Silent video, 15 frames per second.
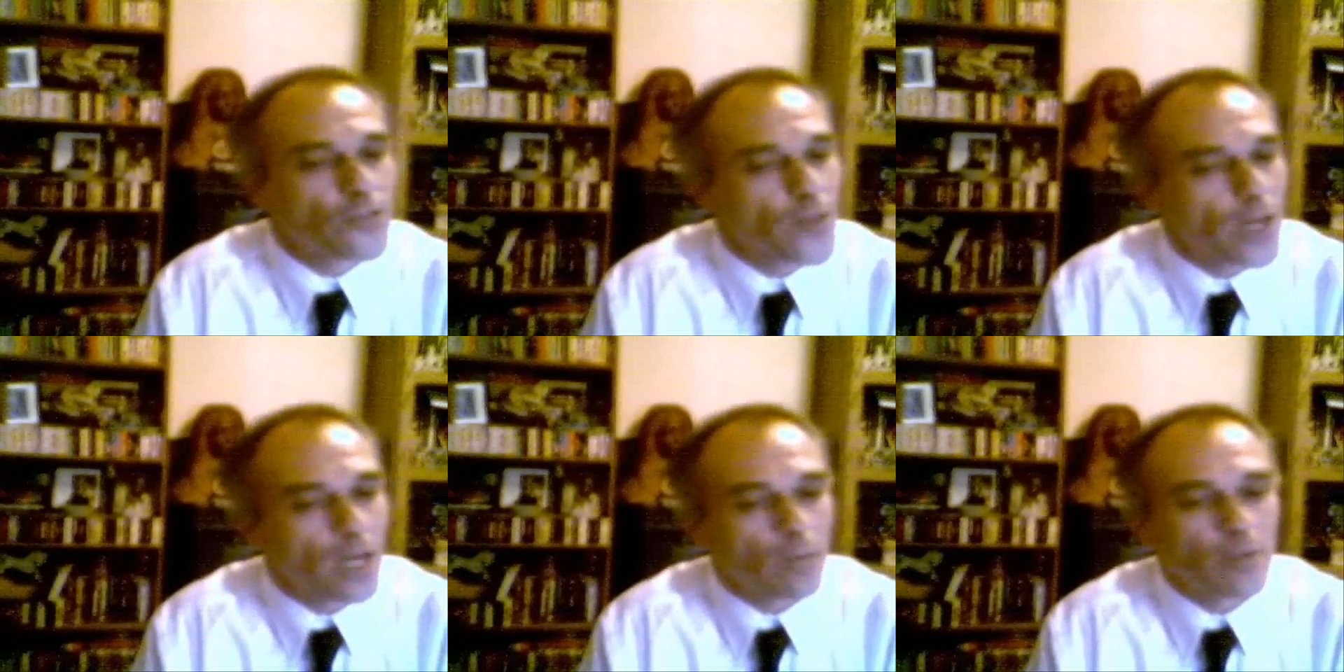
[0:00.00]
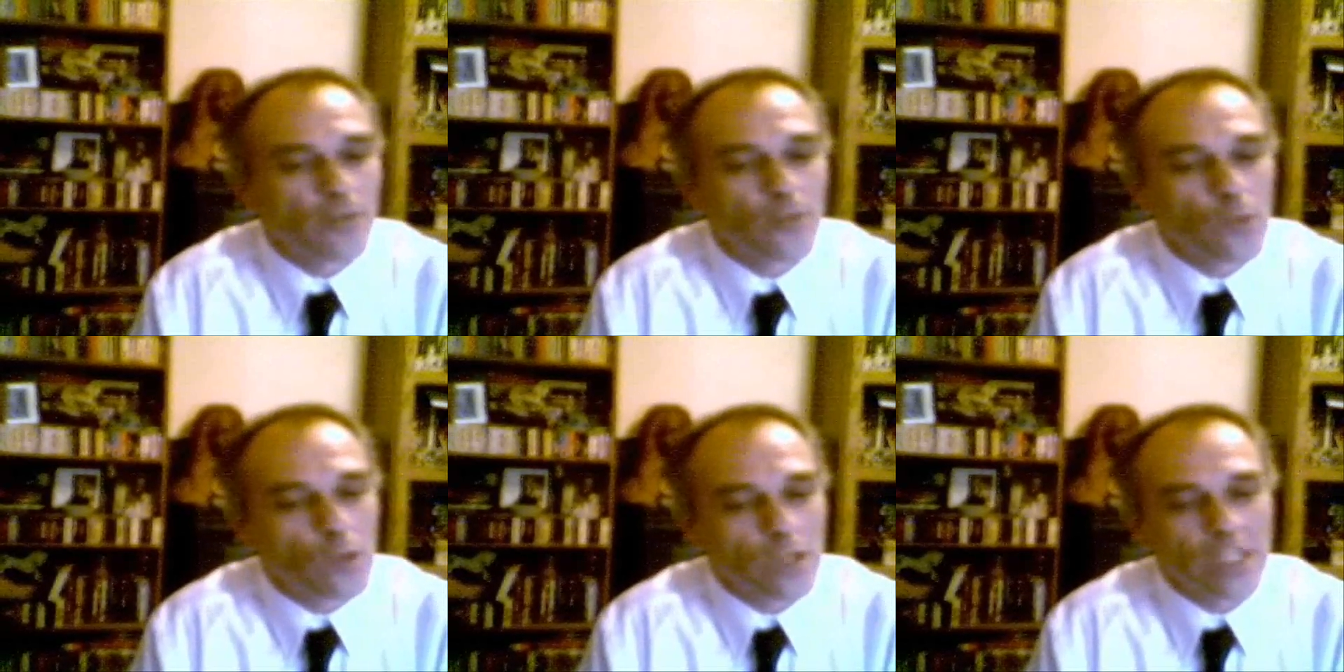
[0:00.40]
fire
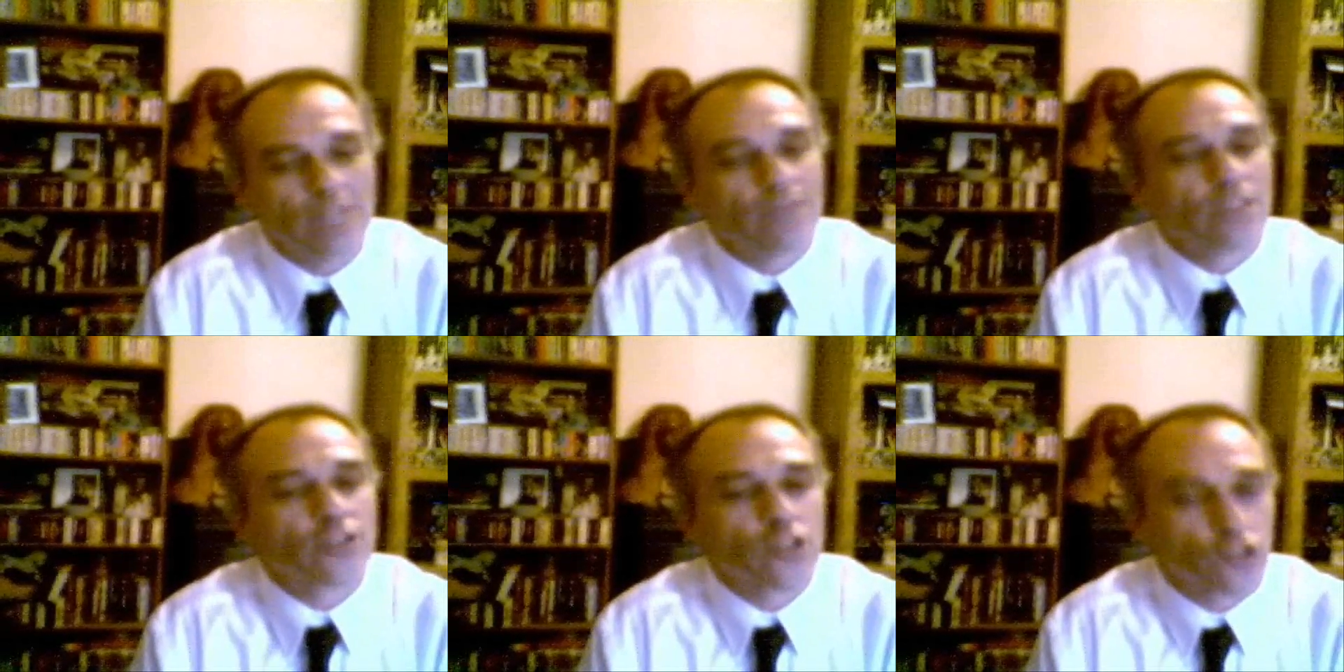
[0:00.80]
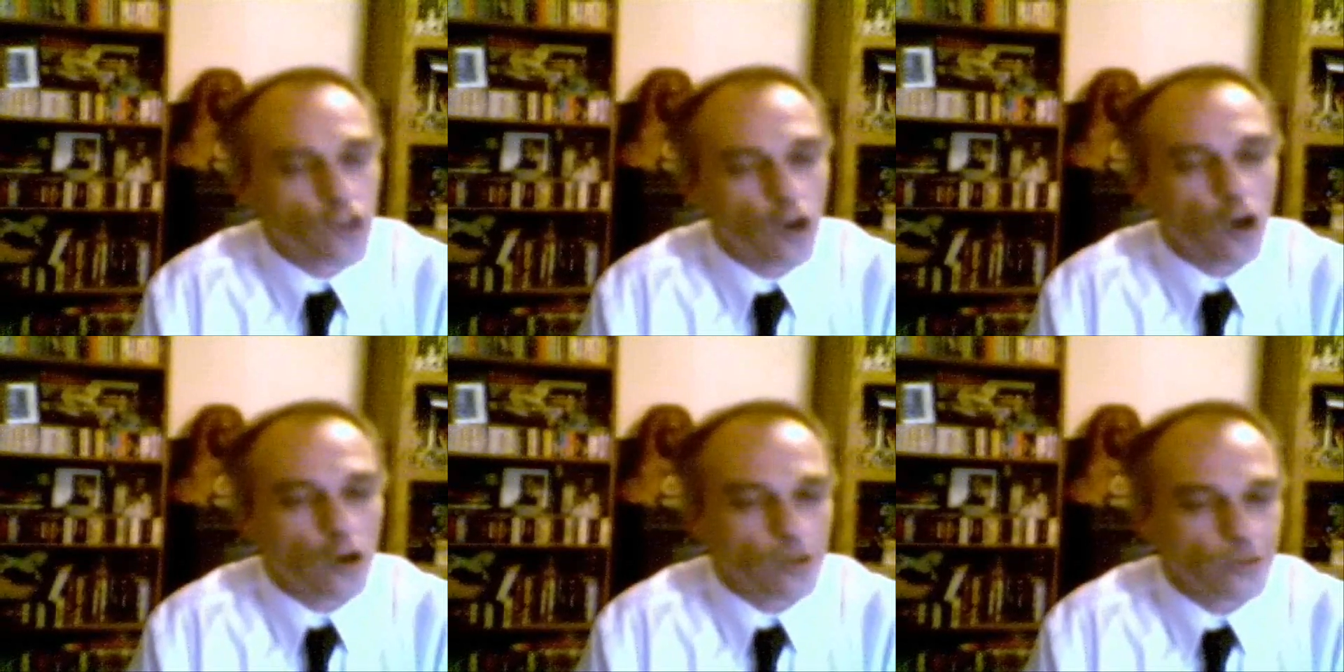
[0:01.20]
before it even
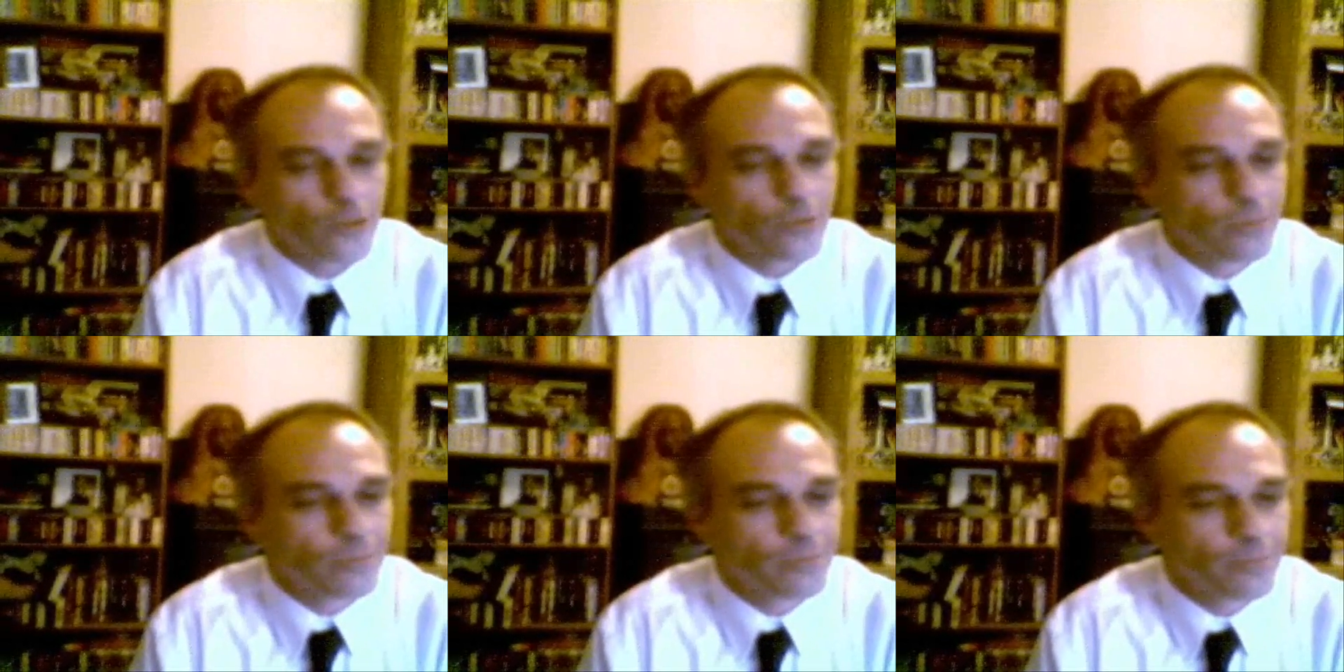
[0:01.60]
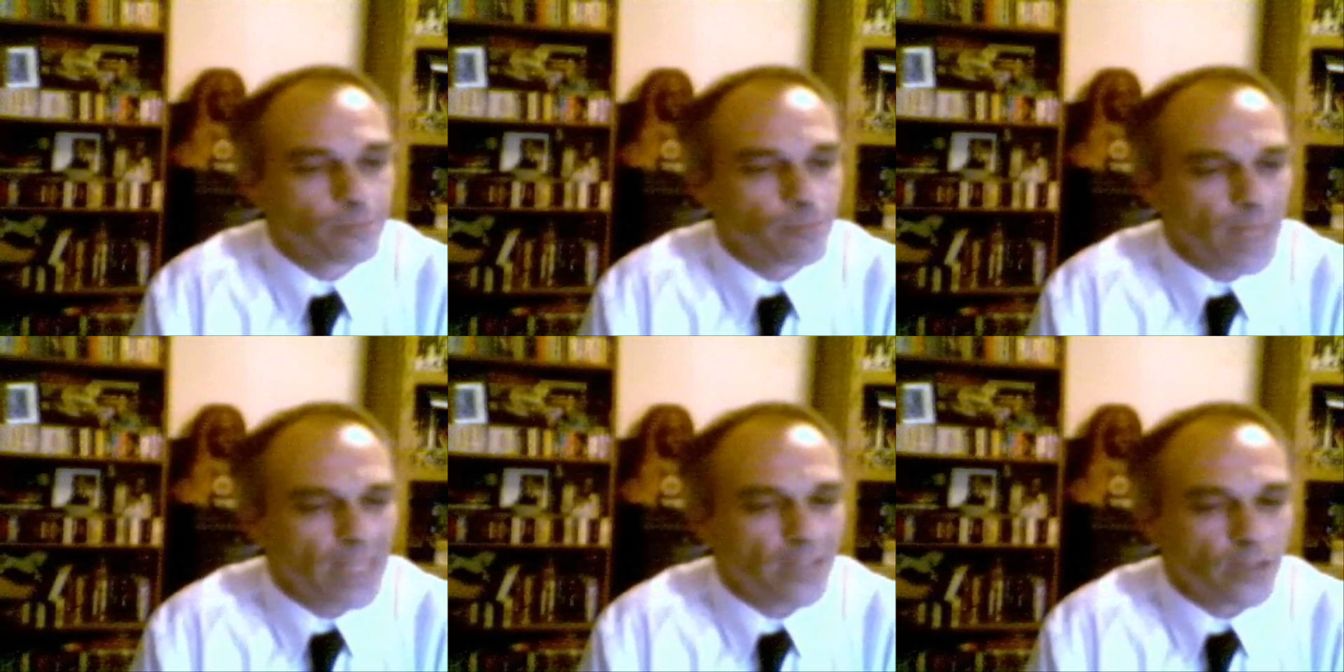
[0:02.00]
starts,
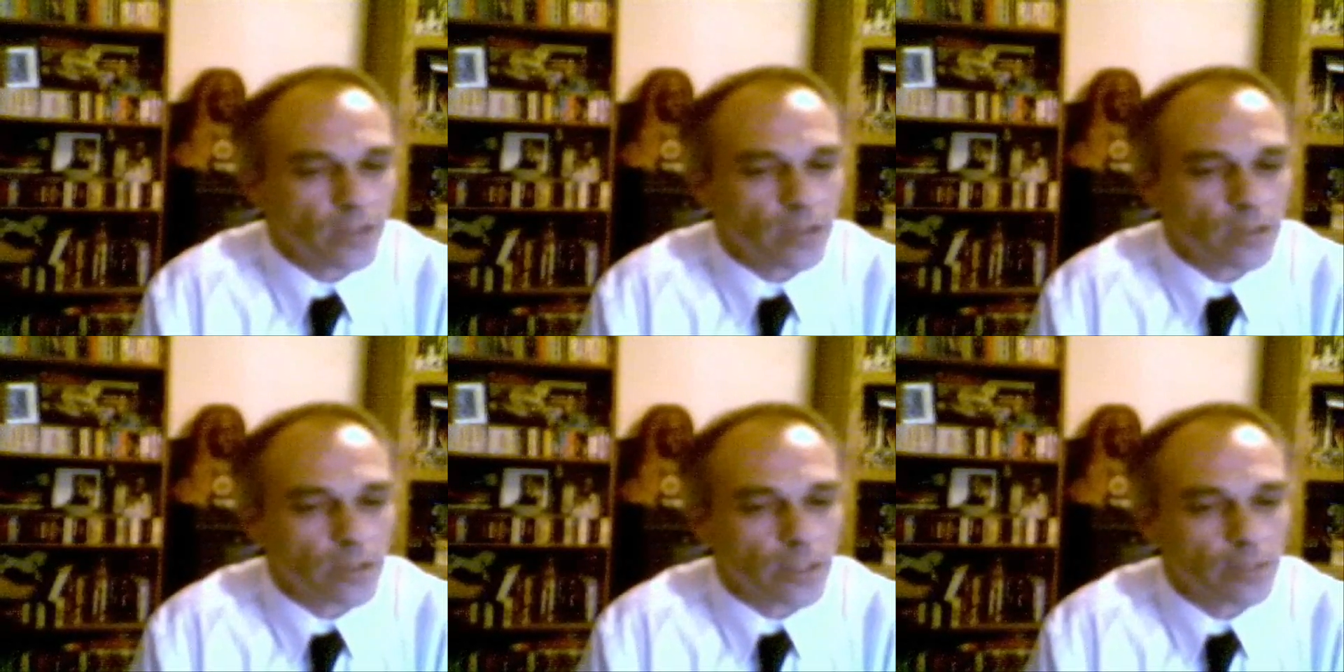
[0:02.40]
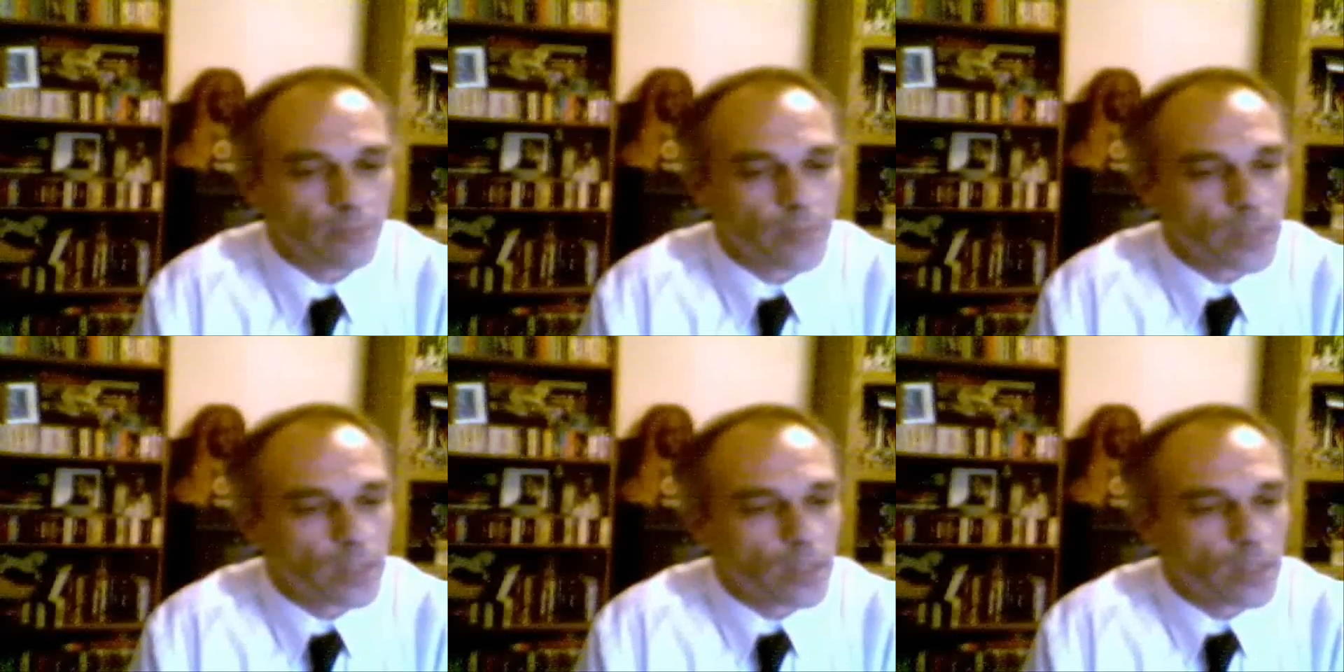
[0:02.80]
basically.